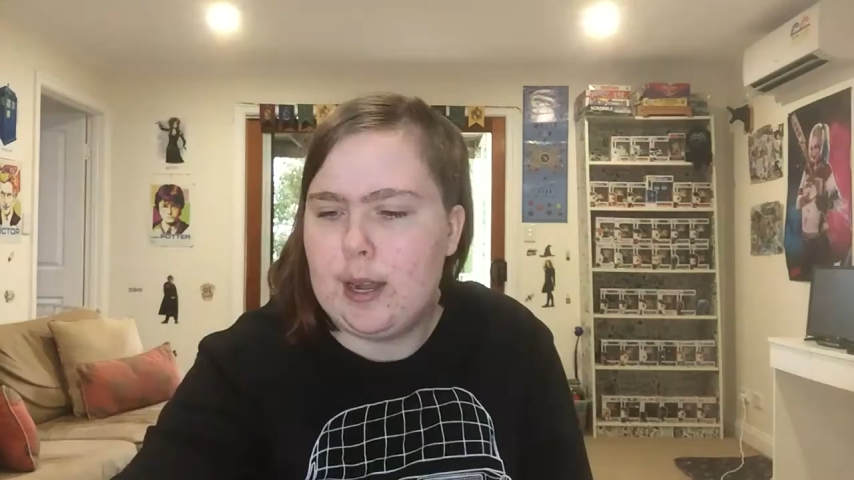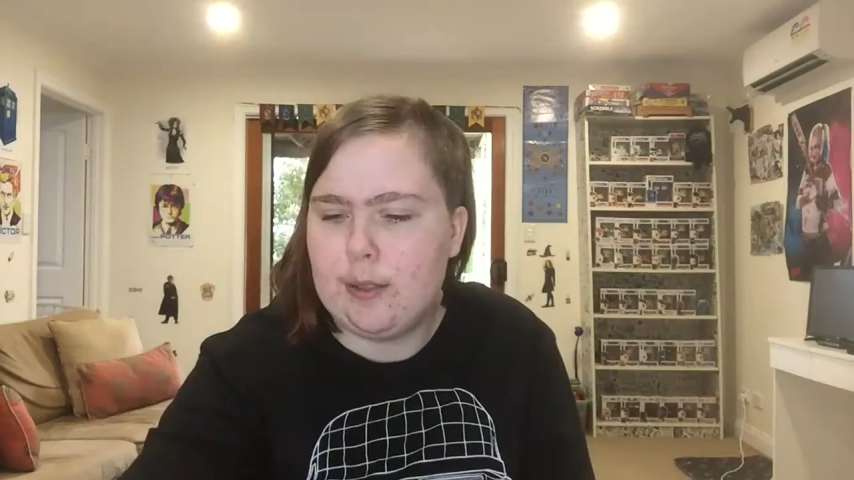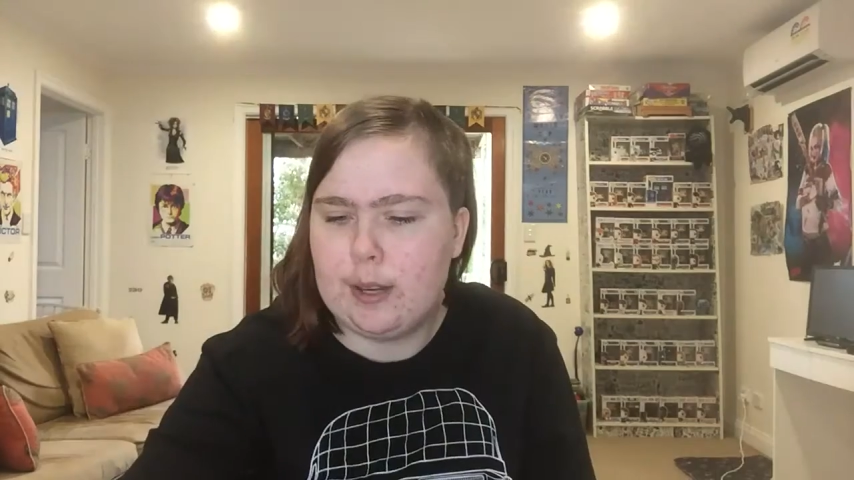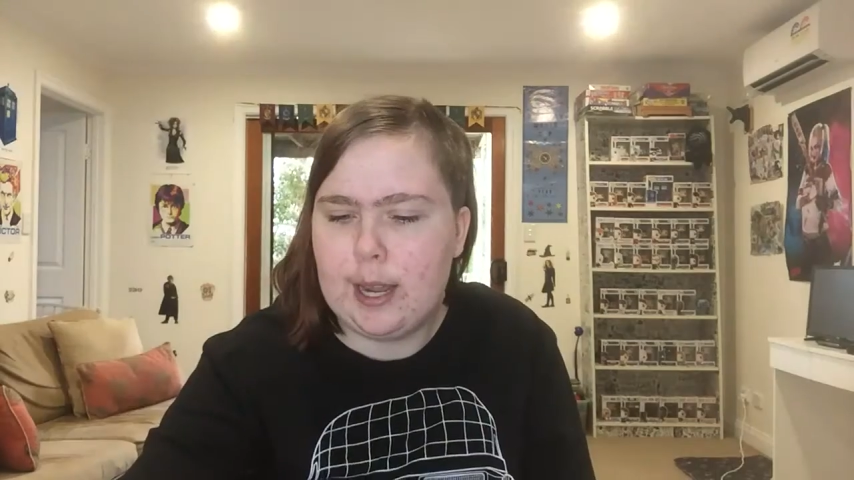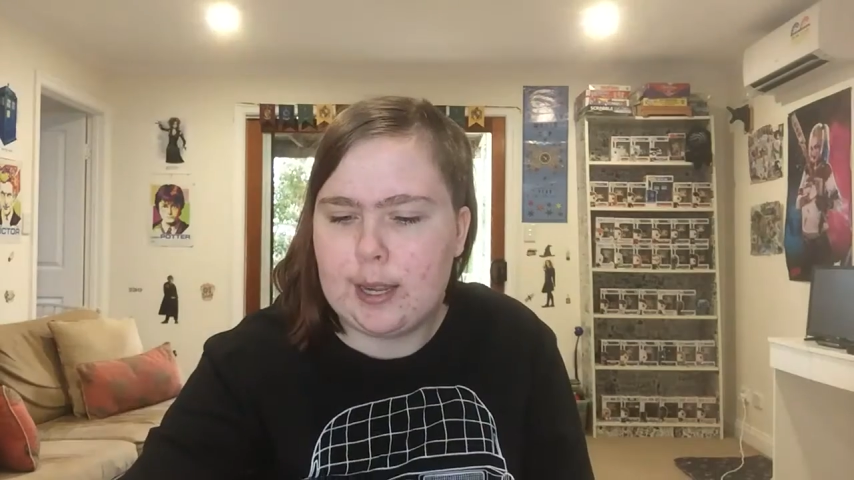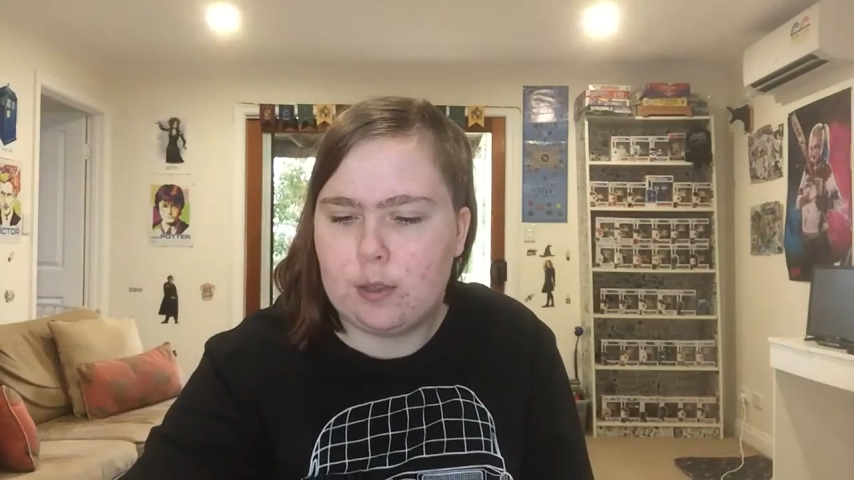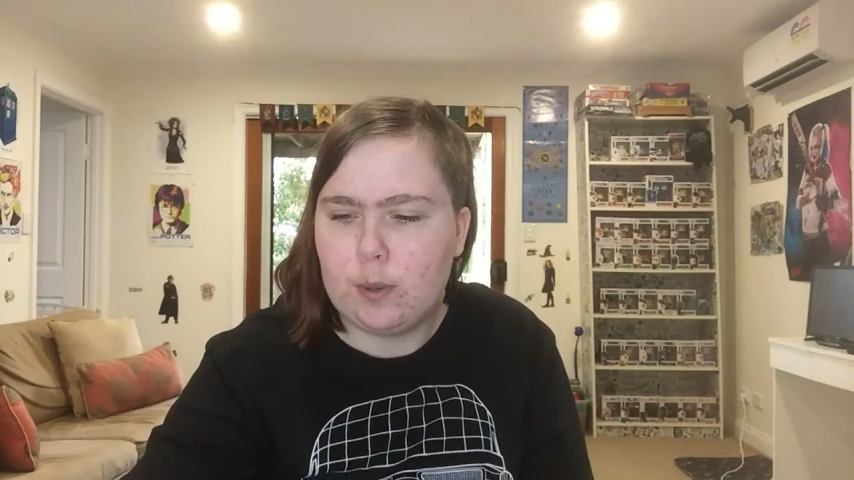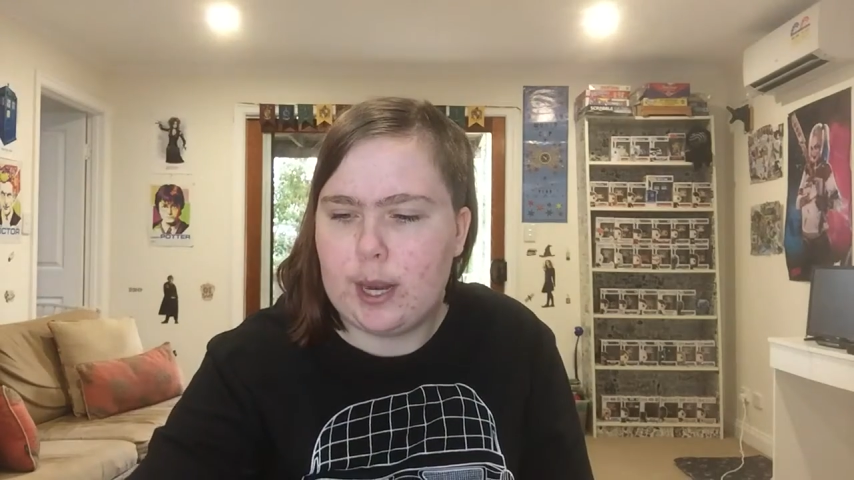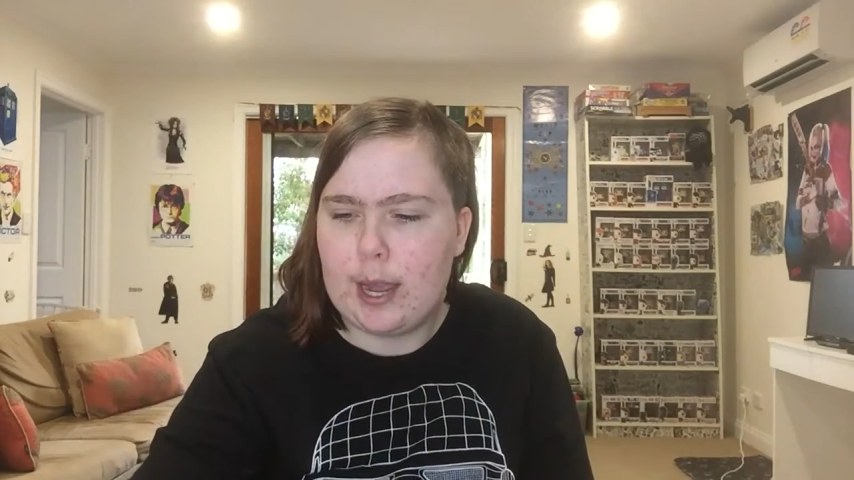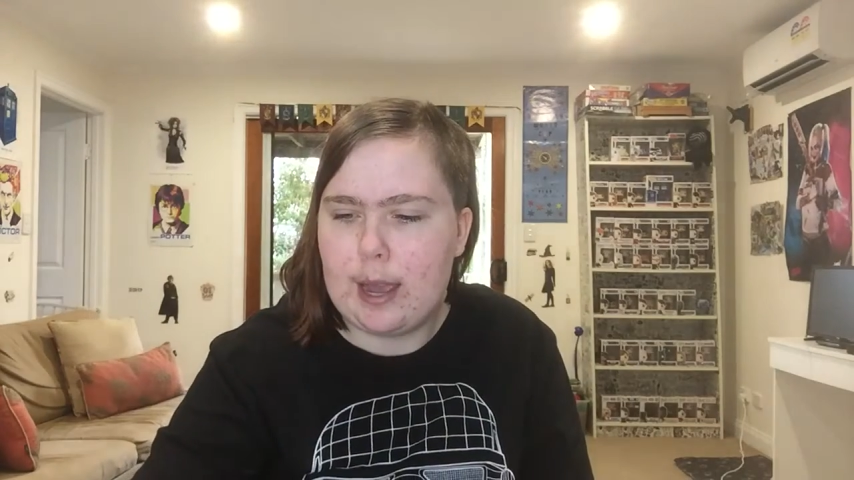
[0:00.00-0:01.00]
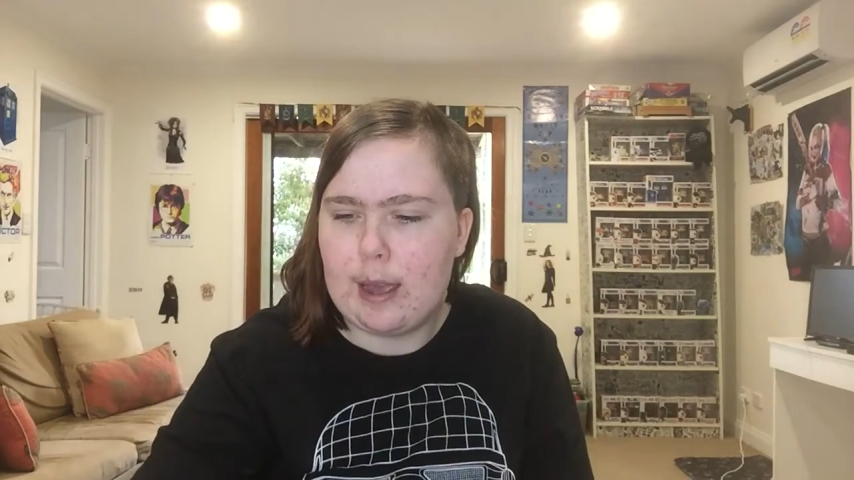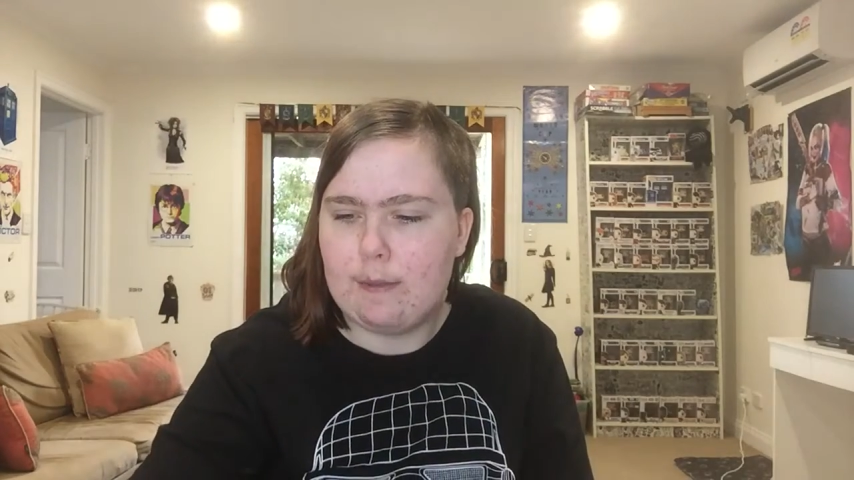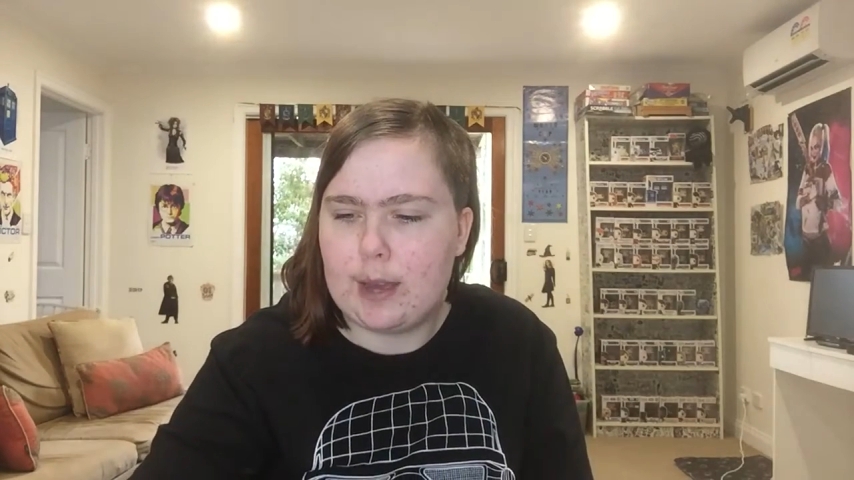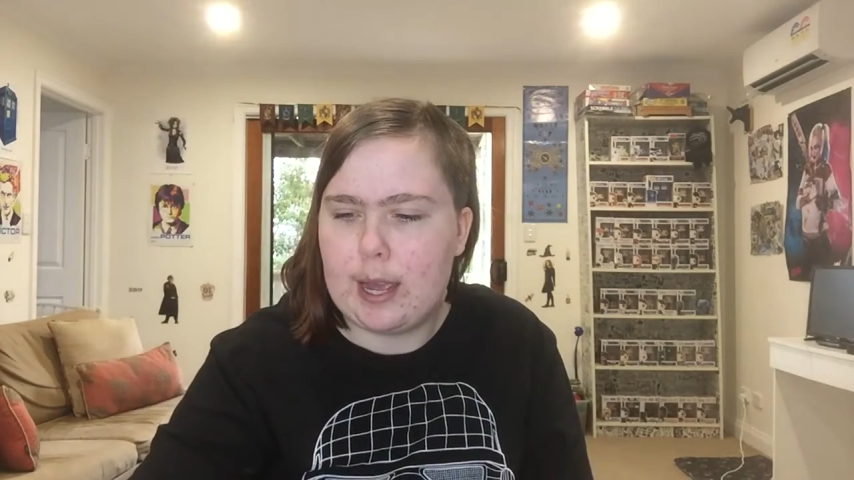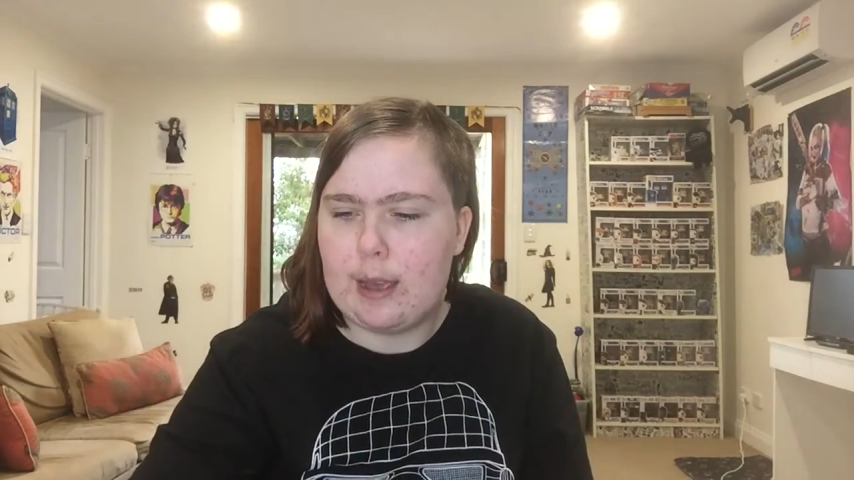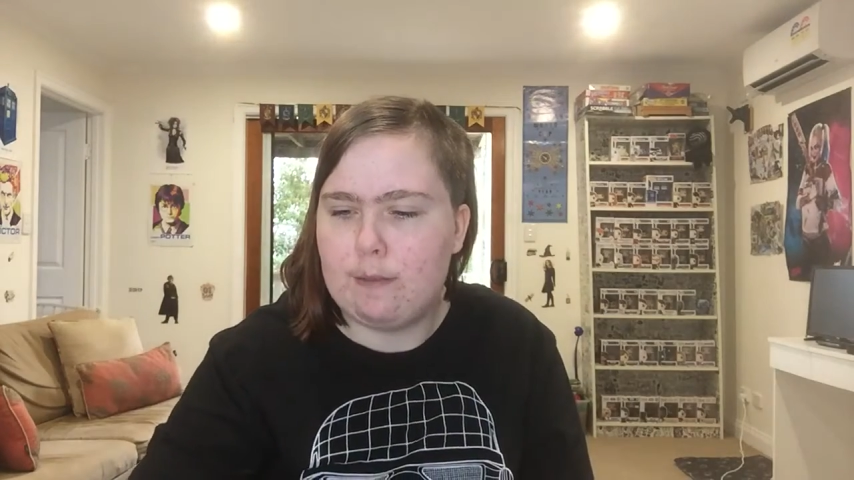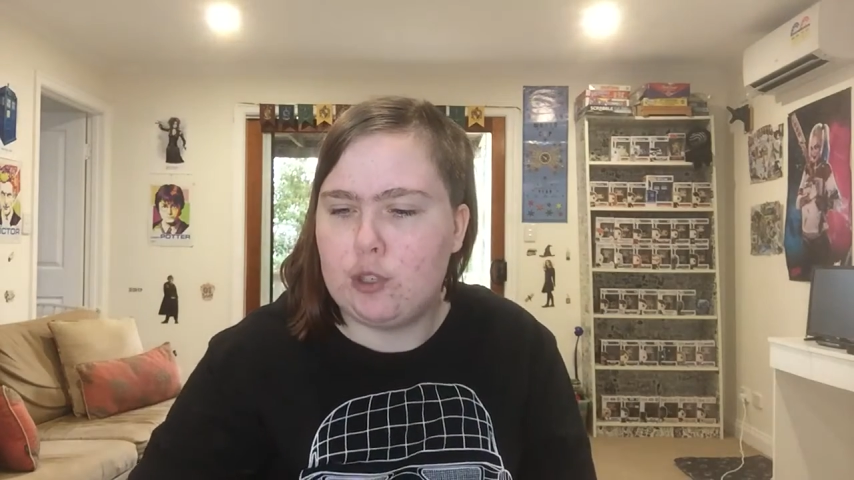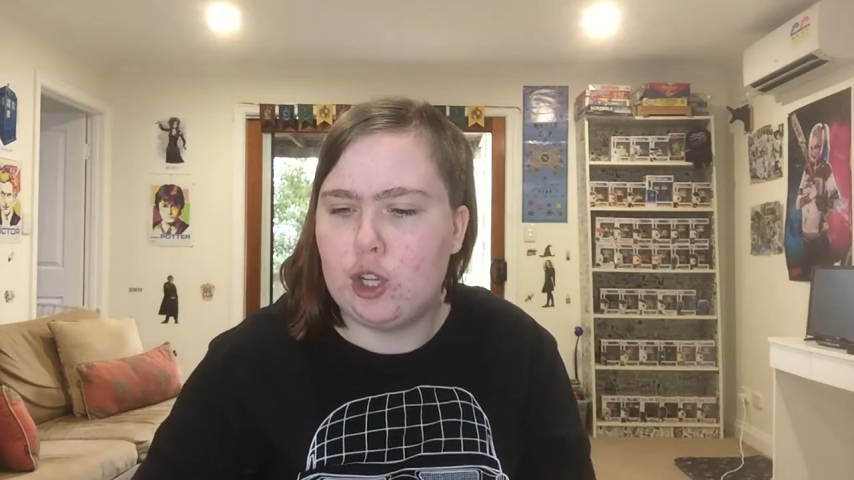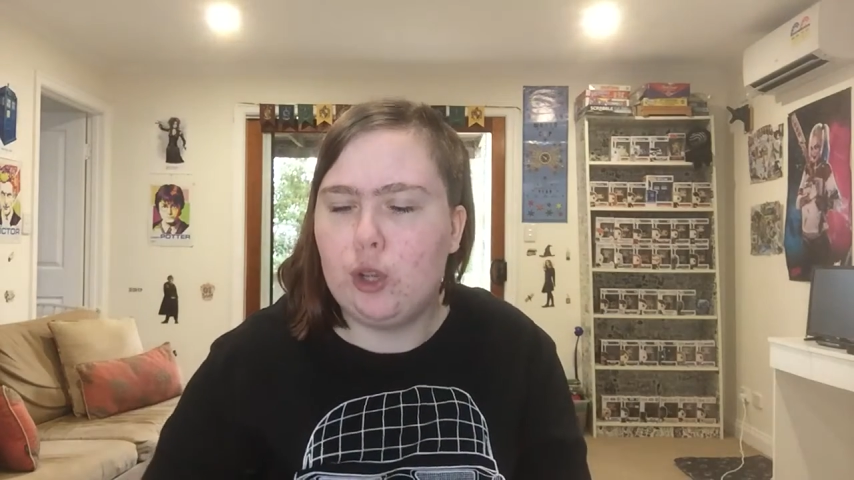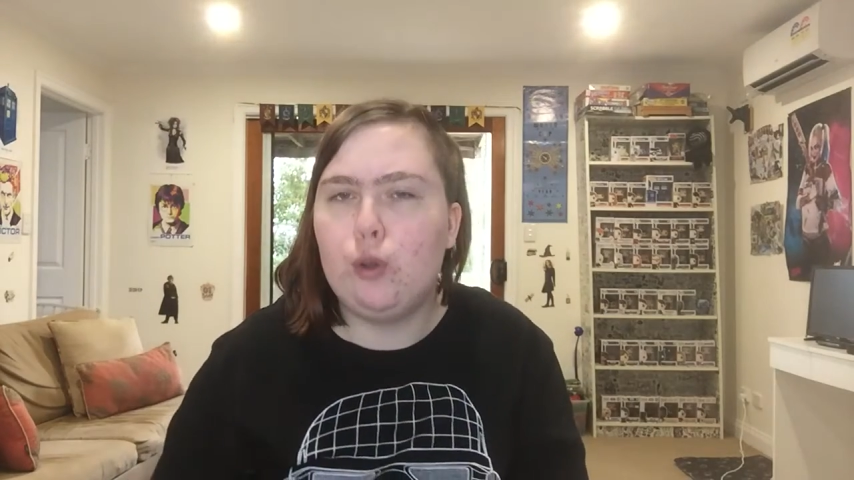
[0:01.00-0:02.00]
Now the next one I
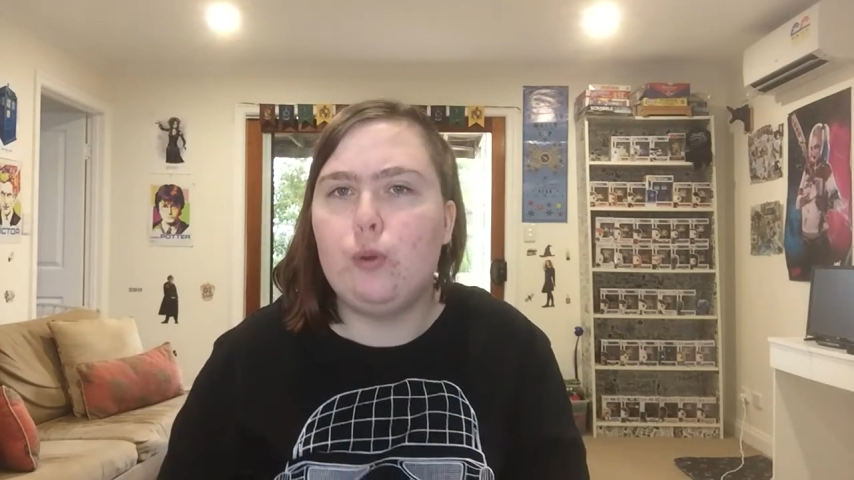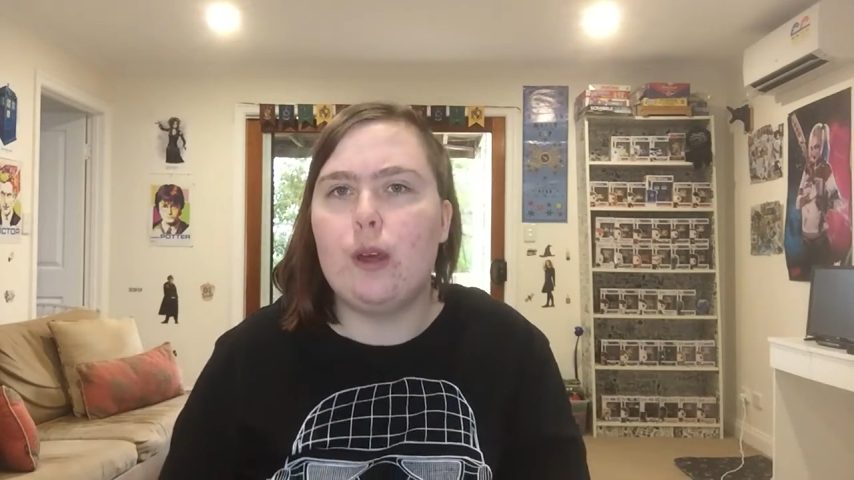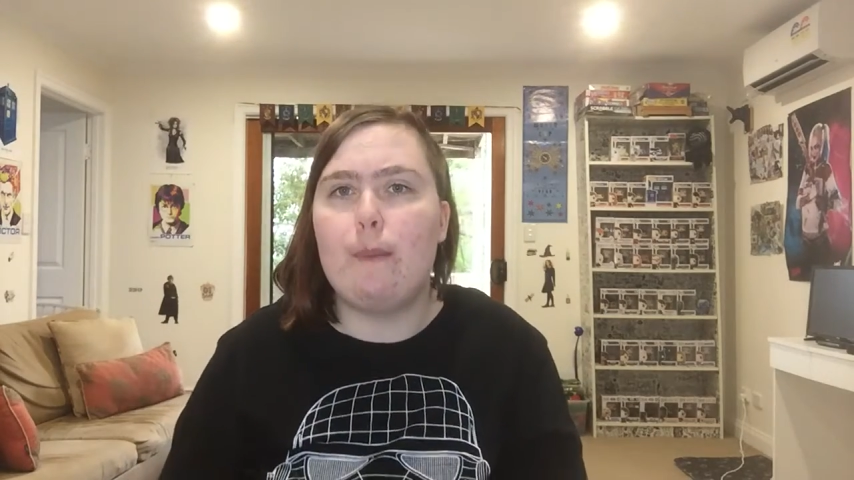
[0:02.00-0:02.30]
have two